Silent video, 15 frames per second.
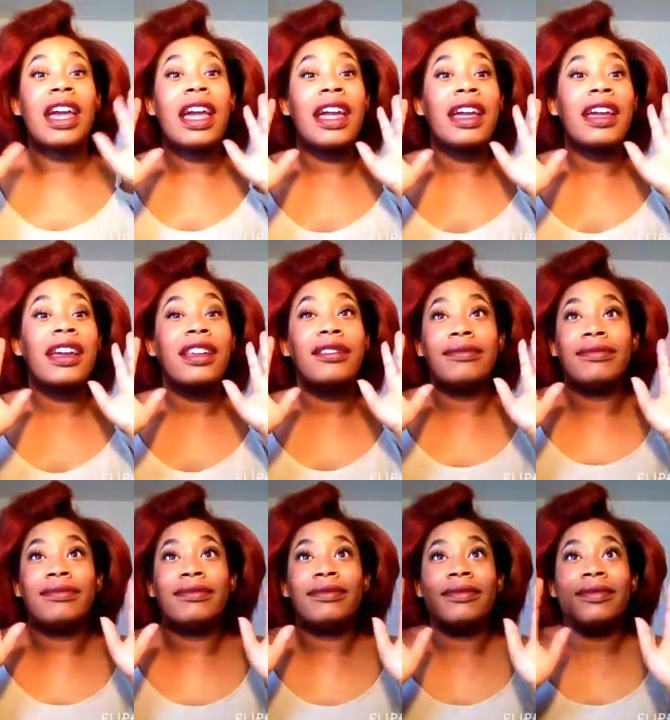And
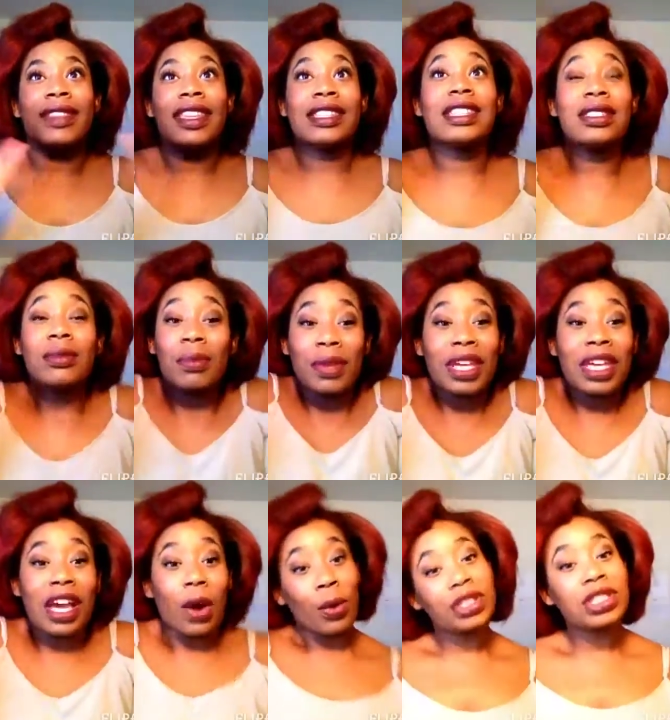this is me.
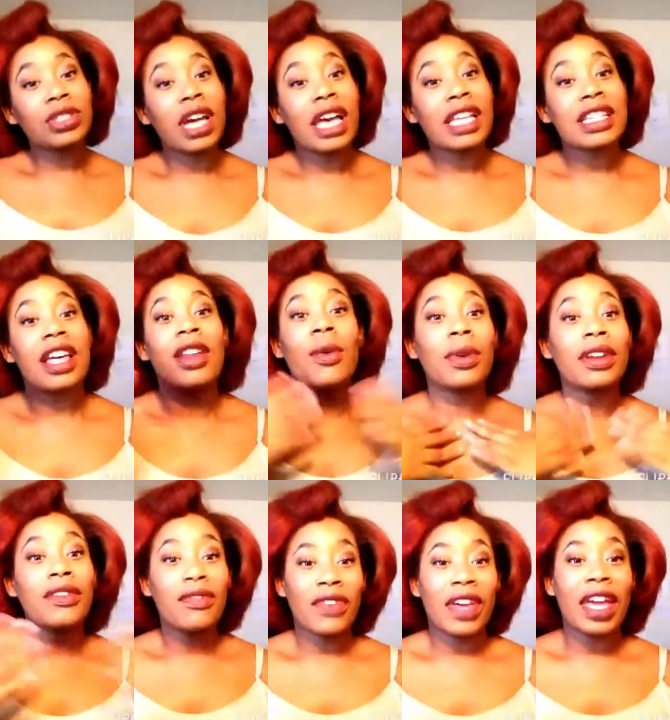I want you guys, I don't want
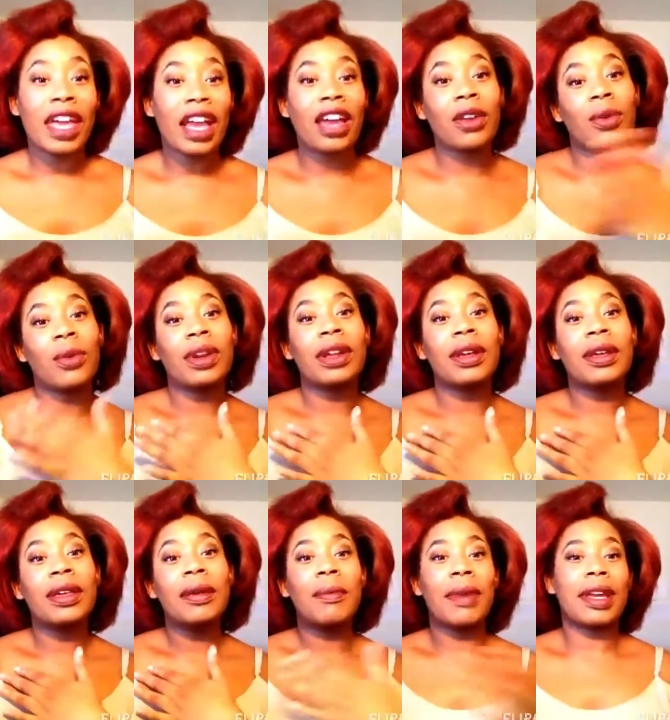to fake. I don't want to
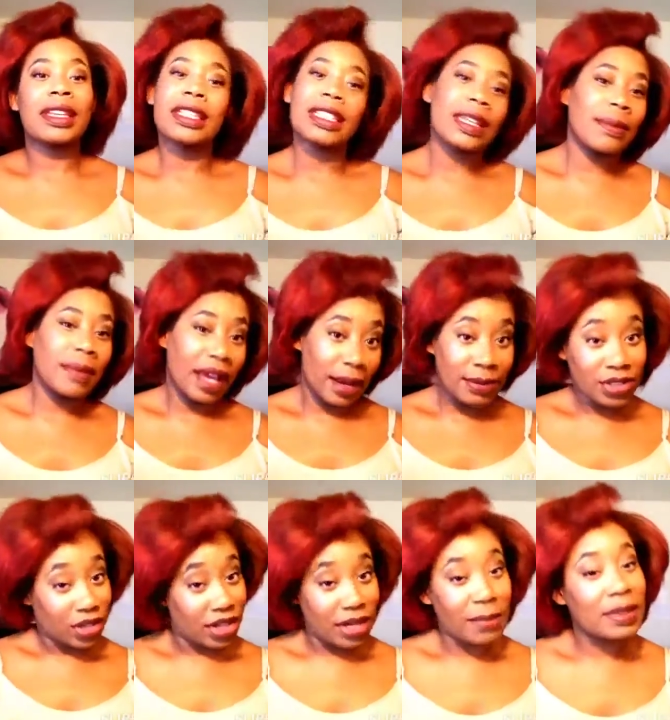make it seem like I'm
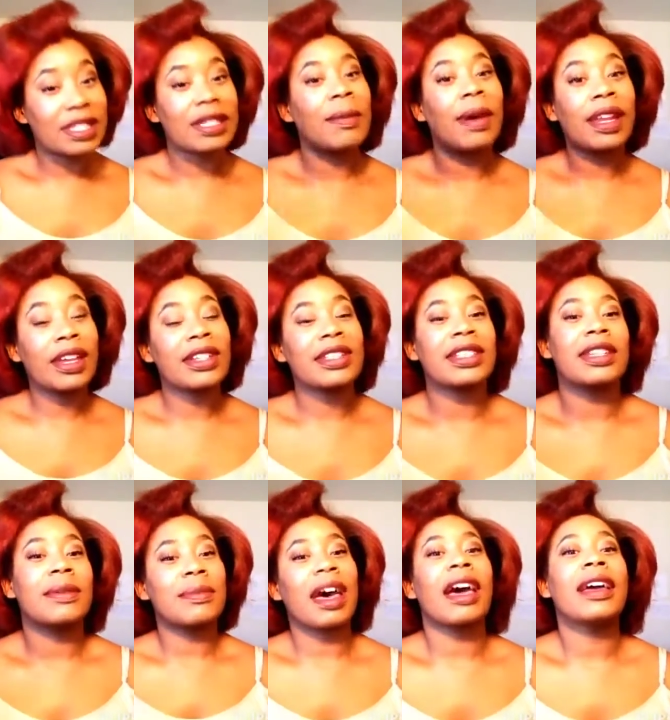trying to be somebody else that
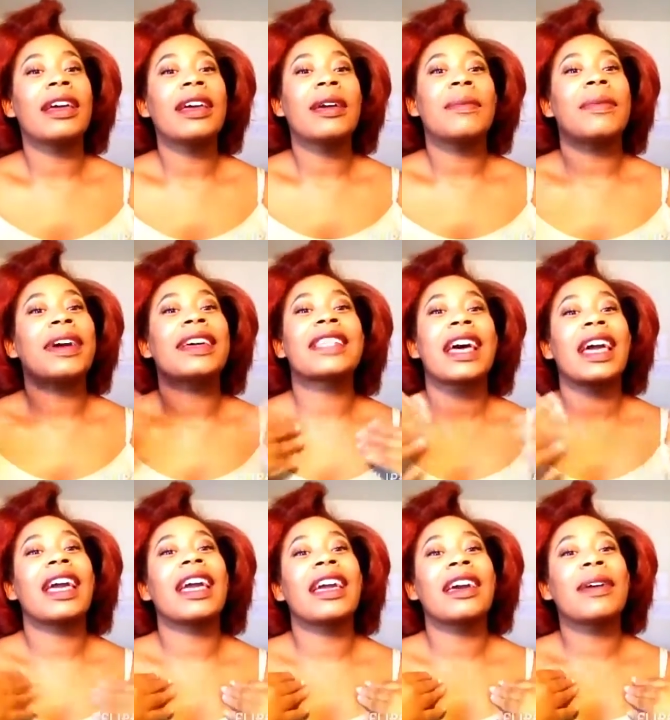I'm not. Because I
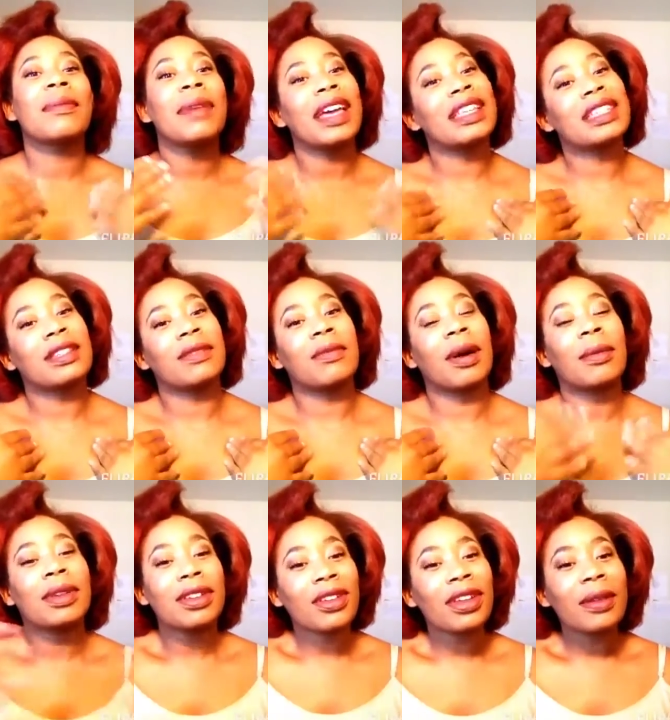am Essie
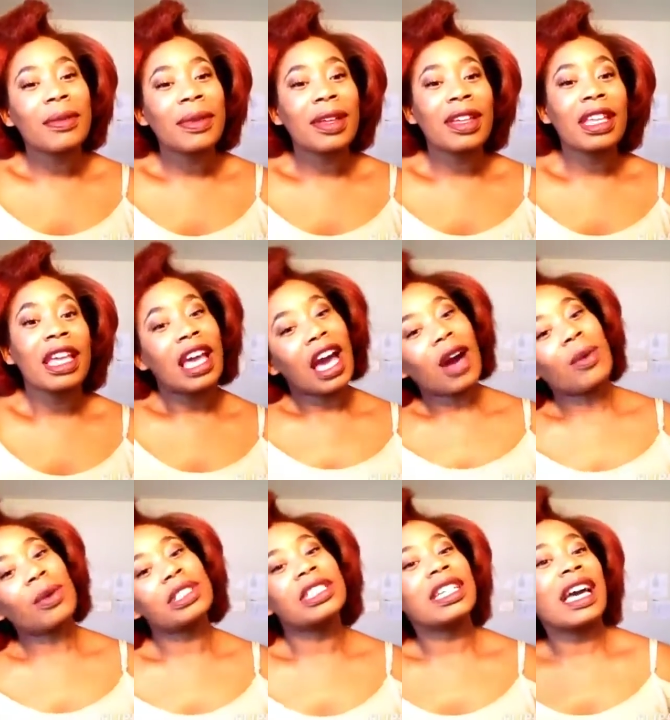Mommy, you know what I mean? I
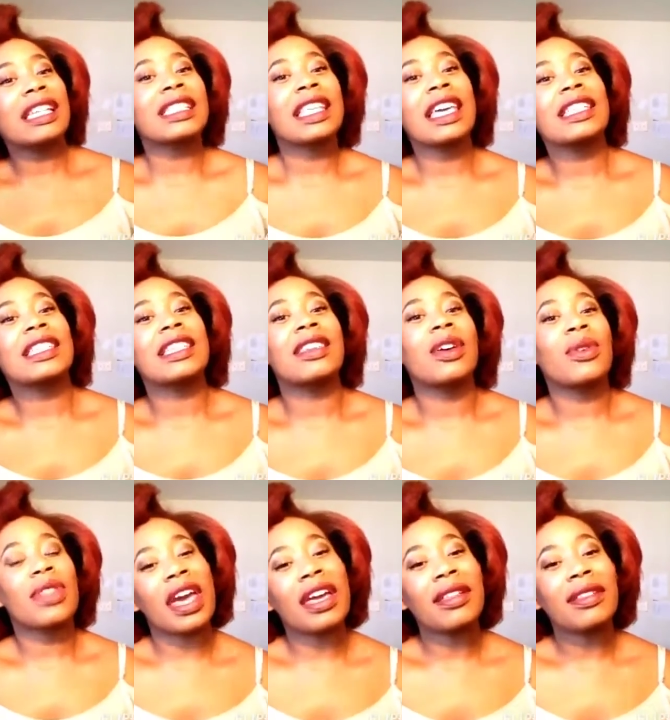want you guys to get to know
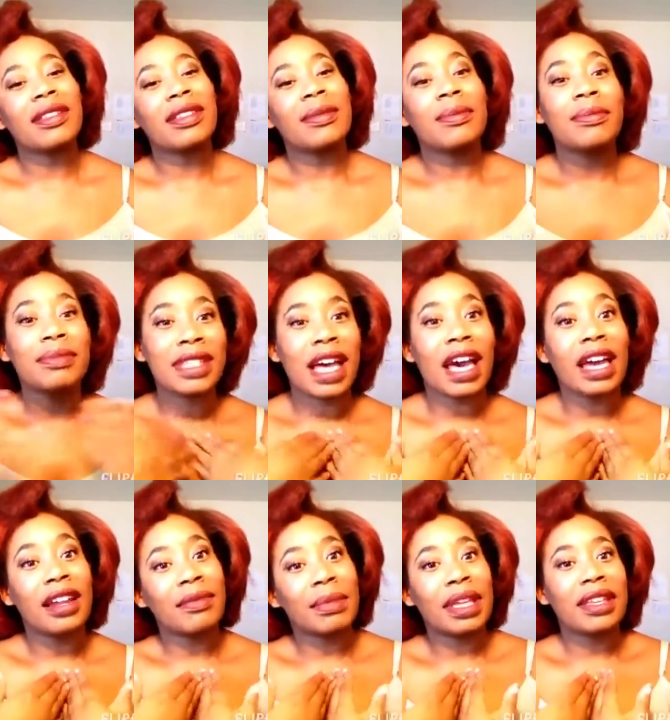that
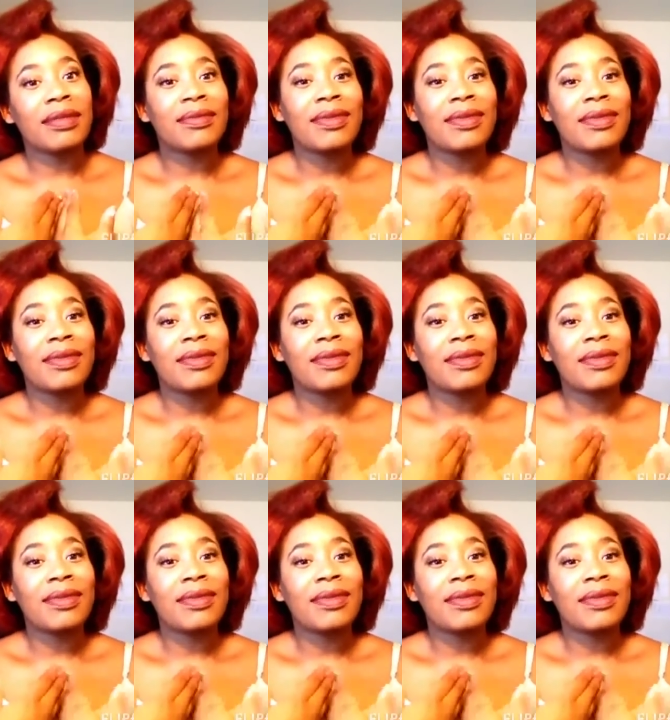side of me.